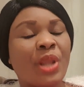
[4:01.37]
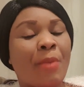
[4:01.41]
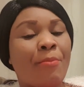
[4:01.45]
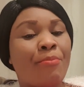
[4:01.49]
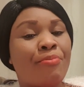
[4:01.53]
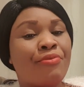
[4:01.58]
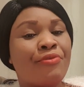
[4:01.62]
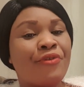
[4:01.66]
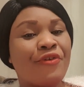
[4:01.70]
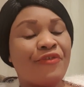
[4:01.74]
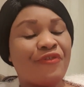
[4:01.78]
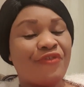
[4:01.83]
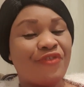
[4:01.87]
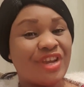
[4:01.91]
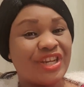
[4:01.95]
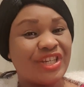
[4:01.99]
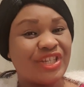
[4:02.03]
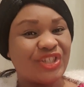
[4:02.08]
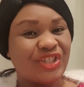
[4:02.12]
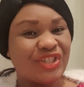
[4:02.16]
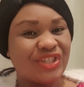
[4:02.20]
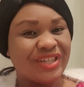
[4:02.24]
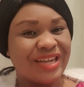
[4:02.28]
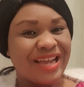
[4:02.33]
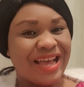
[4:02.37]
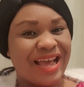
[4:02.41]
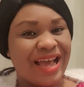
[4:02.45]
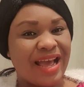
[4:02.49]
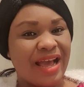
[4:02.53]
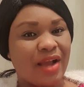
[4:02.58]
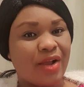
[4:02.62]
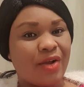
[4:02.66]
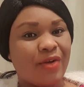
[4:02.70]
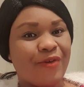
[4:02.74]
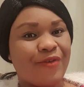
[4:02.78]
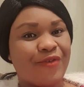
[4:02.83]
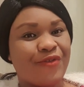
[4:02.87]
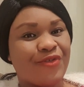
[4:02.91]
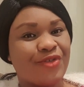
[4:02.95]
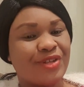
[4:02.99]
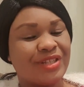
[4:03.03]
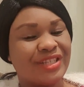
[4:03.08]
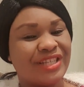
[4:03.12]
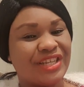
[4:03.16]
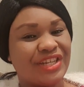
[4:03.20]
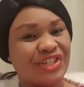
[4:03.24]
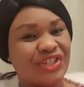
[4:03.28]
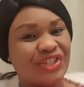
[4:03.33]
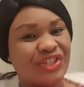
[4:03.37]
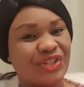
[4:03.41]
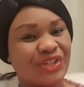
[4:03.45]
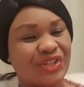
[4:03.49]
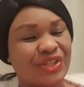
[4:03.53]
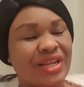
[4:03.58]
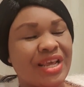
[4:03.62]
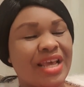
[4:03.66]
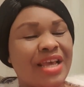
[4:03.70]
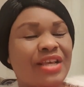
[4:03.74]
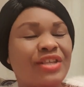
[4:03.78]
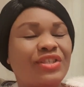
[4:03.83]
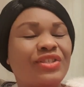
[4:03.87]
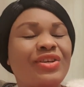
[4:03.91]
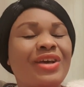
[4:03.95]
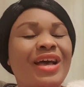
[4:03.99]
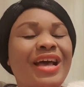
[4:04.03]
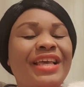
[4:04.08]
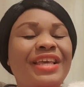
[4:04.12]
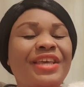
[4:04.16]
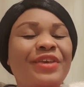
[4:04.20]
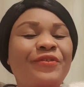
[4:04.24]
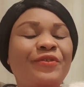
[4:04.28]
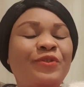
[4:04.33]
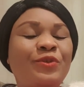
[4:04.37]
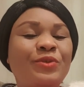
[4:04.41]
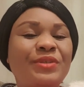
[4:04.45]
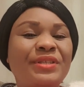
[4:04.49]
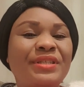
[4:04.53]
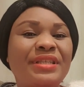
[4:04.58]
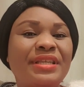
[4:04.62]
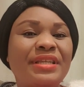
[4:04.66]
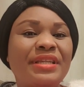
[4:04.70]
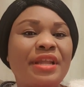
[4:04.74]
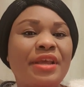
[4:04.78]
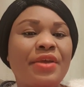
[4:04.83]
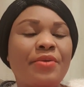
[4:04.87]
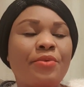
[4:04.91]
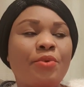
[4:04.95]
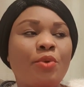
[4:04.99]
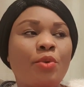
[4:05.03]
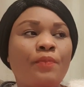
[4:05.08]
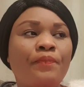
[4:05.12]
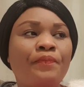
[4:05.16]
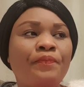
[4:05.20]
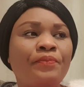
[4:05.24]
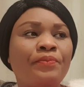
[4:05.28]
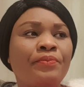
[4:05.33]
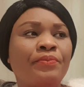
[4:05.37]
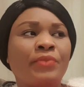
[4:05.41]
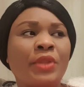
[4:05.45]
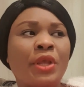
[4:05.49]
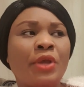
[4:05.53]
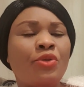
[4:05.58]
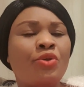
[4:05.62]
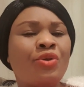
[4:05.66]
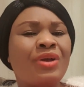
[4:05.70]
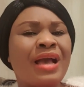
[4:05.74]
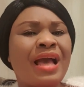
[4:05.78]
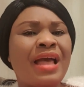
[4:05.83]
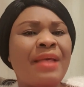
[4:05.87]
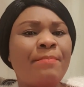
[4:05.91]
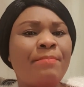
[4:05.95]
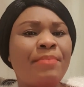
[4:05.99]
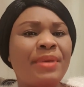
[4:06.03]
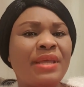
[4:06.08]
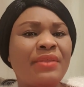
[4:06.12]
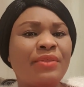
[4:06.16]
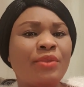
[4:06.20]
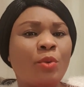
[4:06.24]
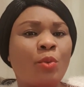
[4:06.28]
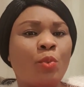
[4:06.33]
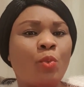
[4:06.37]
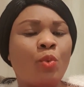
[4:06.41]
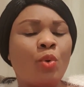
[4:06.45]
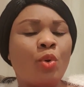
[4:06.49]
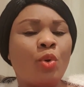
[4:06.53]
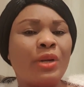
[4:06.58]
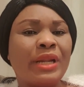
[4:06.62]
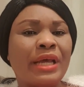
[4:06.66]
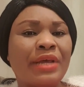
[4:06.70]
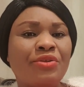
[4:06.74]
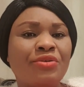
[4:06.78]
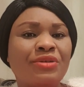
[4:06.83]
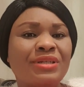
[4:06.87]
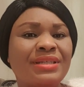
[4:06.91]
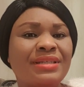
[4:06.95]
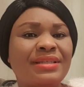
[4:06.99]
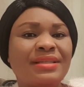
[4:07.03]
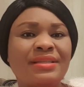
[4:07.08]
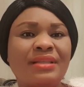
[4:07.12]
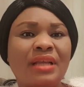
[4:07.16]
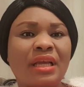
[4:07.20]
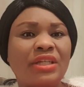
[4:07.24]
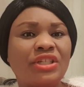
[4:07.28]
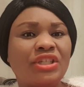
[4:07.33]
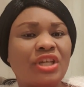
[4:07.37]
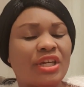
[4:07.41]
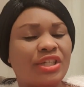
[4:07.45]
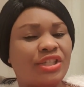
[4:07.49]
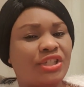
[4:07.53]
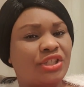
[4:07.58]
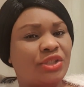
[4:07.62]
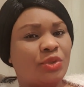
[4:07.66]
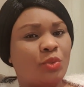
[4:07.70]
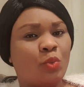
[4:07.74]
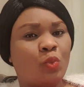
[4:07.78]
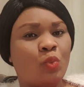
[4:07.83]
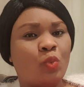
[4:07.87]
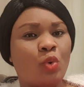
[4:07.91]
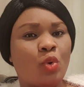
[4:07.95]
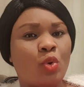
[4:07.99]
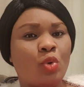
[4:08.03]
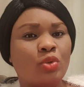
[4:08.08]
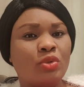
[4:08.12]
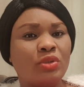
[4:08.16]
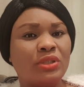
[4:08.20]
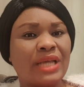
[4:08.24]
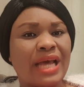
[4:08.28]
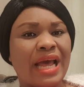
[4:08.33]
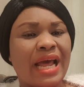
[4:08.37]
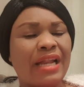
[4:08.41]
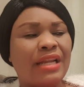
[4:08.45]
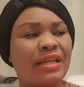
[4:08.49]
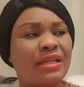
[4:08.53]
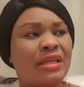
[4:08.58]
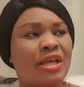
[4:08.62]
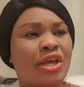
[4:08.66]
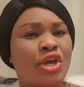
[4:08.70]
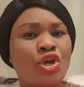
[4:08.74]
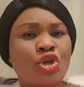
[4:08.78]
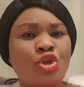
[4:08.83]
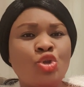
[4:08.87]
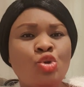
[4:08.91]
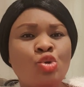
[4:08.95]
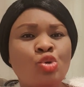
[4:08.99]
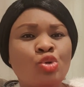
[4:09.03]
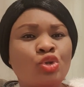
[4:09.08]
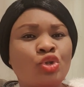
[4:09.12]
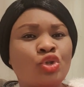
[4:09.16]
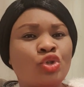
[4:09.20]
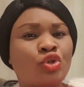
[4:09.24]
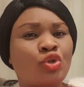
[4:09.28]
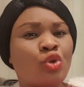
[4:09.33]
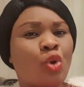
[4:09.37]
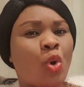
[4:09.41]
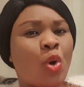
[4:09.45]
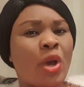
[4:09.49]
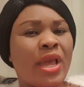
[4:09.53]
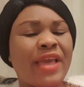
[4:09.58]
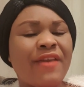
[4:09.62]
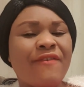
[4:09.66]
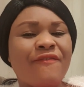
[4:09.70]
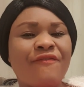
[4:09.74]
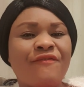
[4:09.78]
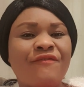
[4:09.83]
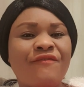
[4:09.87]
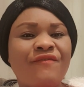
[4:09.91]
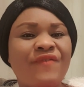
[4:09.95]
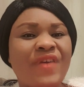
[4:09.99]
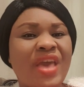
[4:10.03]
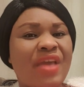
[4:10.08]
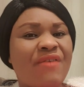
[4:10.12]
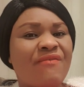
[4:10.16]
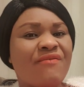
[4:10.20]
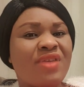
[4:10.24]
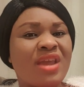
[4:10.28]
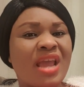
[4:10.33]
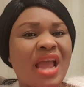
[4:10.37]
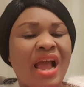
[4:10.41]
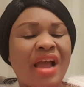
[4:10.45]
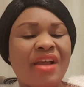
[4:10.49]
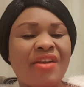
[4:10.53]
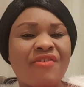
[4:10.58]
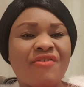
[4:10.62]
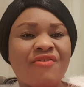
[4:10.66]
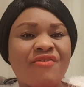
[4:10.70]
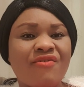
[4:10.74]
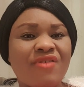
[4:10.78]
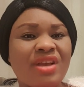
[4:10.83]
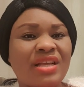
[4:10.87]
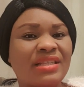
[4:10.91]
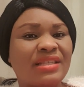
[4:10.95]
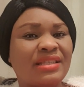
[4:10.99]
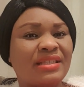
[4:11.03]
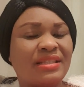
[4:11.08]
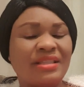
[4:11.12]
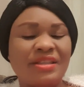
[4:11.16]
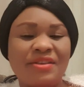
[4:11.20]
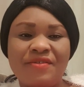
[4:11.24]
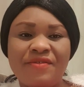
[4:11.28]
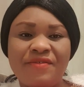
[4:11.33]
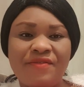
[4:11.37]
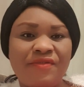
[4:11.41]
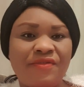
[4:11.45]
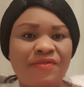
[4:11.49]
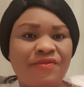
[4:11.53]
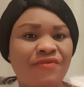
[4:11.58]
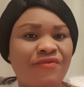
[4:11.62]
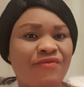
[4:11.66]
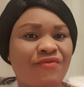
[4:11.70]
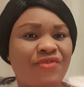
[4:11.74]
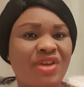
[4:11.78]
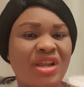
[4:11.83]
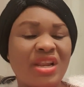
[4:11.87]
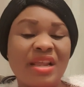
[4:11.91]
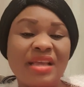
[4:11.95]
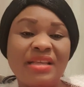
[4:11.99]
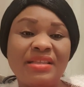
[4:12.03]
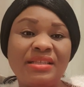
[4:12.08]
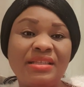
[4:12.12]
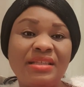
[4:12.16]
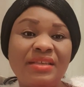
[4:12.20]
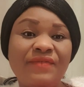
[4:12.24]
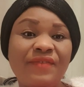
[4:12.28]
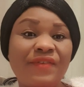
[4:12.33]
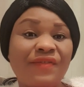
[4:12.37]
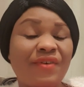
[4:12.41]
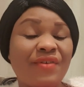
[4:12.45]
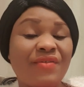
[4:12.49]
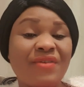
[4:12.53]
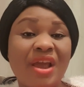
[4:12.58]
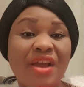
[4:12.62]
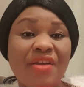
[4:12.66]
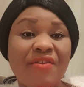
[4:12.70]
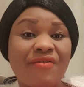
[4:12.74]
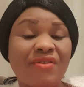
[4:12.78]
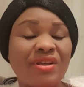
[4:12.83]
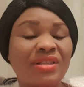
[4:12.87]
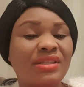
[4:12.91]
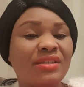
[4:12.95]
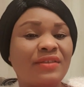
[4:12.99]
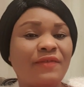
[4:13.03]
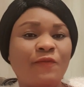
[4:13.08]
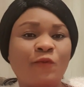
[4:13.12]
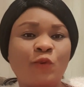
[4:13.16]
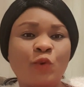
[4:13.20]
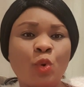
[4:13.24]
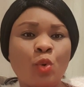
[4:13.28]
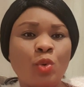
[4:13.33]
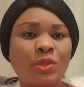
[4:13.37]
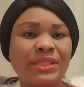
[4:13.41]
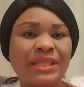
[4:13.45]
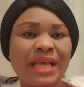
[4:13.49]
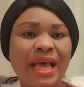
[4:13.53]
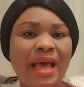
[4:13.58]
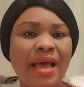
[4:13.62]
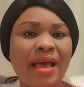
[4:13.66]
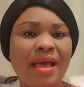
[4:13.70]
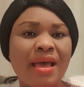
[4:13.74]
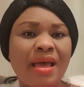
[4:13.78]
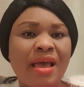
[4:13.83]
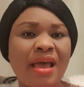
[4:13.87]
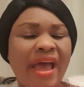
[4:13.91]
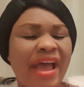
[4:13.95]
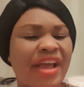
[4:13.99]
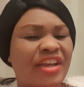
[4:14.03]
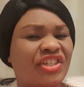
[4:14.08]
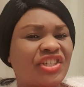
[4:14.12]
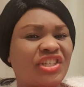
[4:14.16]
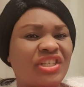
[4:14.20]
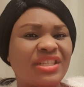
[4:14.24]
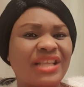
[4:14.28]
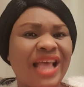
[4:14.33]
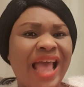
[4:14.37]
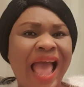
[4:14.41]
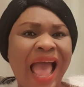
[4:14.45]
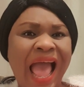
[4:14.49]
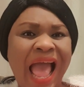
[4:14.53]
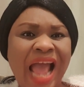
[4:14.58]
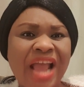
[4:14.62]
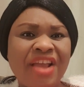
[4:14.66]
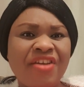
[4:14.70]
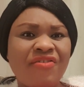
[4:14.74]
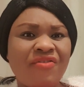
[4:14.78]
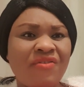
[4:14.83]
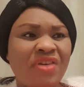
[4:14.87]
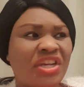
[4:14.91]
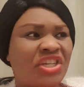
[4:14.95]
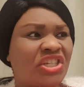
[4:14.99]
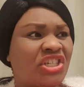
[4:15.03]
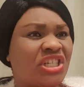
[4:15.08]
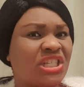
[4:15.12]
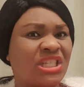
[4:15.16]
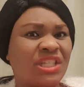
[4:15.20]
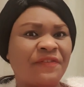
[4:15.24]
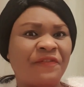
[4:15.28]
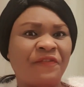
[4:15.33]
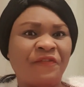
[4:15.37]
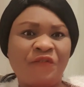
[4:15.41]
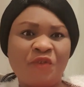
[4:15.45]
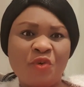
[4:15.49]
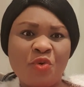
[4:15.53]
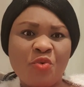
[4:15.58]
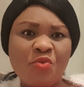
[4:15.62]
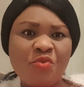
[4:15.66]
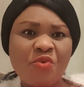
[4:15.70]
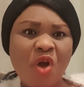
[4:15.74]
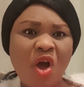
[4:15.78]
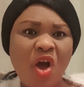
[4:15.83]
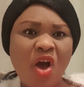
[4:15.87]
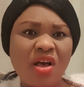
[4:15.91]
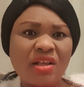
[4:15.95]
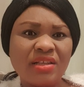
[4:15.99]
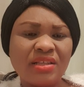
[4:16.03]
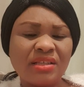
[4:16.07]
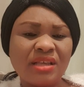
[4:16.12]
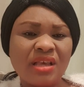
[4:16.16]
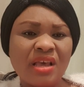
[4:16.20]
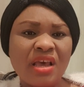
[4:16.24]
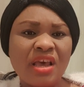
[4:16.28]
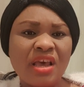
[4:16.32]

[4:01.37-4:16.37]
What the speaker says: professional confrontation. So I give 2 scenarios. You can't be in the world and you're the sister charging the world, and you saw a very aggressive relative, a very aggressive daughter, and she's angry, she's furious,